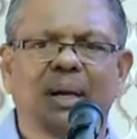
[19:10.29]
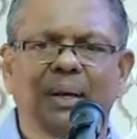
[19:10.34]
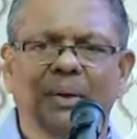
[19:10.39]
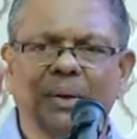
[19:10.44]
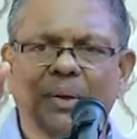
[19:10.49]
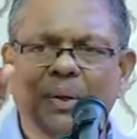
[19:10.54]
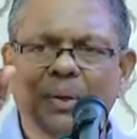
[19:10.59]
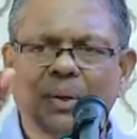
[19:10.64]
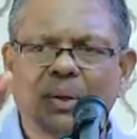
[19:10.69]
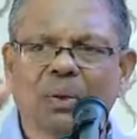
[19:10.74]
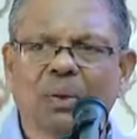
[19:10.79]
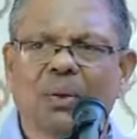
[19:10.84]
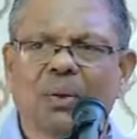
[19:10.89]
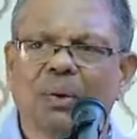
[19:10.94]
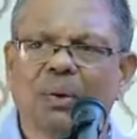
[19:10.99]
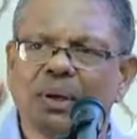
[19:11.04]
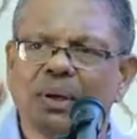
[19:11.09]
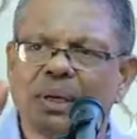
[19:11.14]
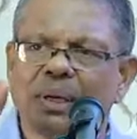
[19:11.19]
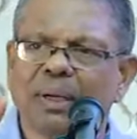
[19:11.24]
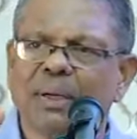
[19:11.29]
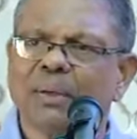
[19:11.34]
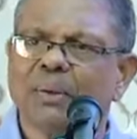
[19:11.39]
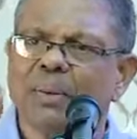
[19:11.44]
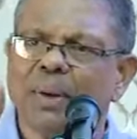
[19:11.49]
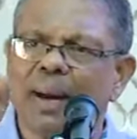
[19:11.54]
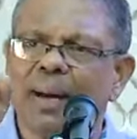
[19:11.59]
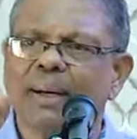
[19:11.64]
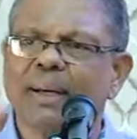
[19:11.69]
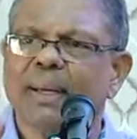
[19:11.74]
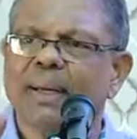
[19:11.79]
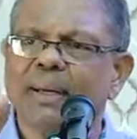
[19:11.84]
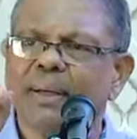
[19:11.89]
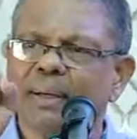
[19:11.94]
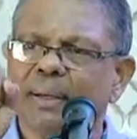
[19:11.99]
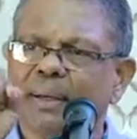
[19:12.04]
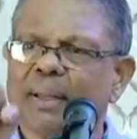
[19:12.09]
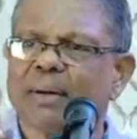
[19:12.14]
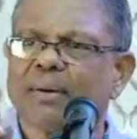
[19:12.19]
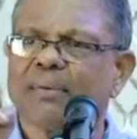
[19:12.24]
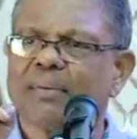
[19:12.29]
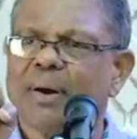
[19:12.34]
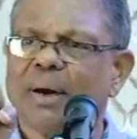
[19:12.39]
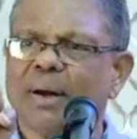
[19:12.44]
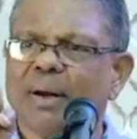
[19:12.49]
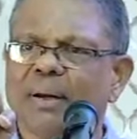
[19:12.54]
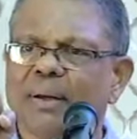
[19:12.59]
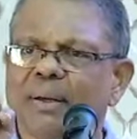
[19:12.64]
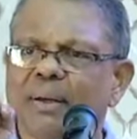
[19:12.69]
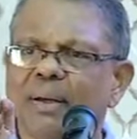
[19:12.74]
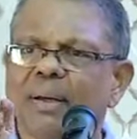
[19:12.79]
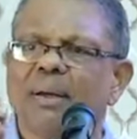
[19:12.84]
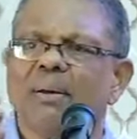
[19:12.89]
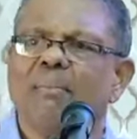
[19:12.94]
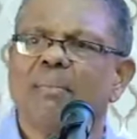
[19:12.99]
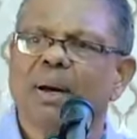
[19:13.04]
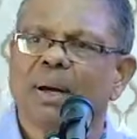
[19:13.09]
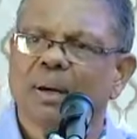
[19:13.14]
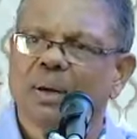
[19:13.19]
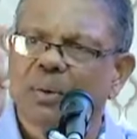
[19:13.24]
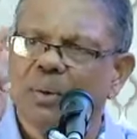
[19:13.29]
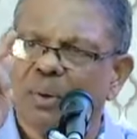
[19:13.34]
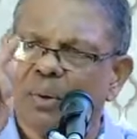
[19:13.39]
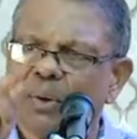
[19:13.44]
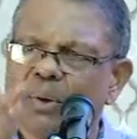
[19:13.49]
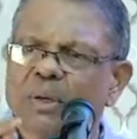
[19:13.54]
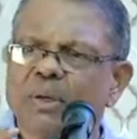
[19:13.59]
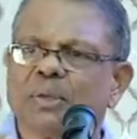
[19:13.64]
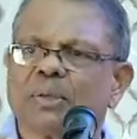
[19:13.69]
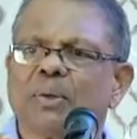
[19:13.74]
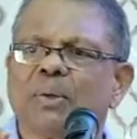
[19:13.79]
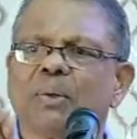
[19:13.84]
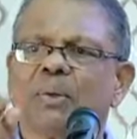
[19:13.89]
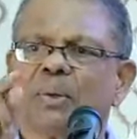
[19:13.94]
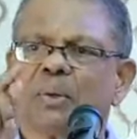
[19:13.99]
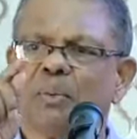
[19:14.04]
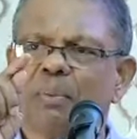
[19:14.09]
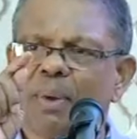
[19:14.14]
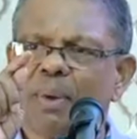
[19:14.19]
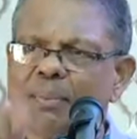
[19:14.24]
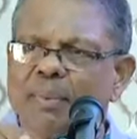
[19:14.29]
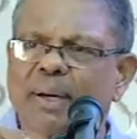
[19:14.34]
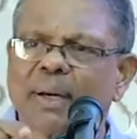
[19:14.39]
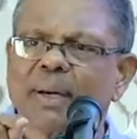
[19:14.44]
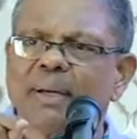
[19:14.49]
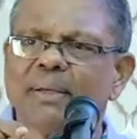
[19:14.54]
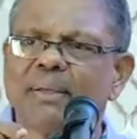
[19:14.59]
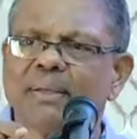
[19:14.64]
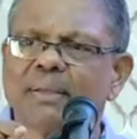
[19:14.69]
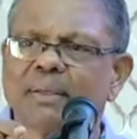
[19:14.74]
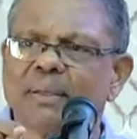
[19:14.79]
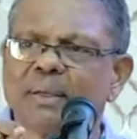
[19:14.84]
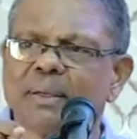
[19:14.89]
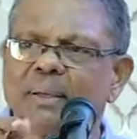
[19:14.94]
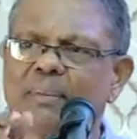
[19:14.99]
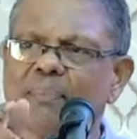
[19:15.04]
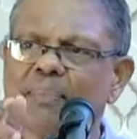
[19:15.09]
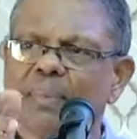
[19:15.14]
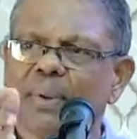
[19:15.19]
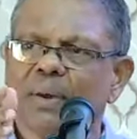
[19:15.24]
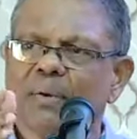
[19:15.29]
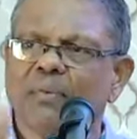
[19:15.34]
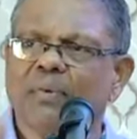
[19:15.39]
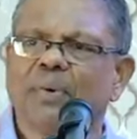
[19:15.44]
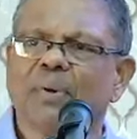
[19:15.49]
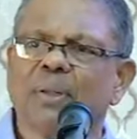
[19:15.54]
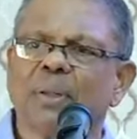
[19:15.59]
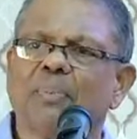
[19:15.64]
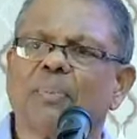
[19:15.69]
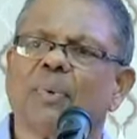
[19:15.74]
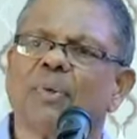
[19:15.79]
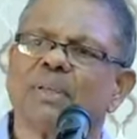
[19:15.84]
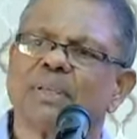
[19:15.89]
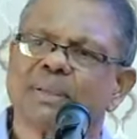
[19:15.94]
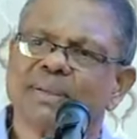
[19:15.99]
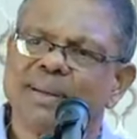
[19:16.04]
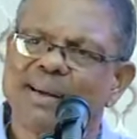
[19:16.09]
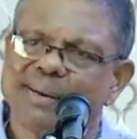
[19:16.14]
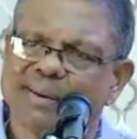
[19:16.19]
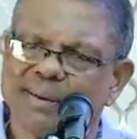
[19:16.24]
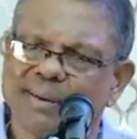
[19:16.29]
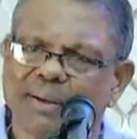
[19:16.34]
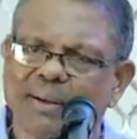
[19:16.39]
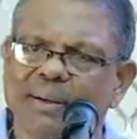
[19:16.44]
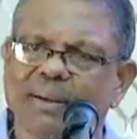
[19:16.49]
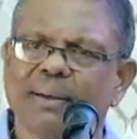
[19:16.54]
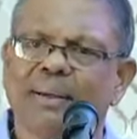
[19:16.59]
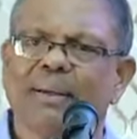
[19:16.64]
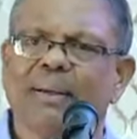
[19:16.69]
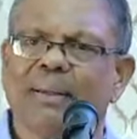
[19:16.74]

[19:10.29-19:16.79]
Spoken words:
not only to attain nirvana, but also to memorize it for the posterity.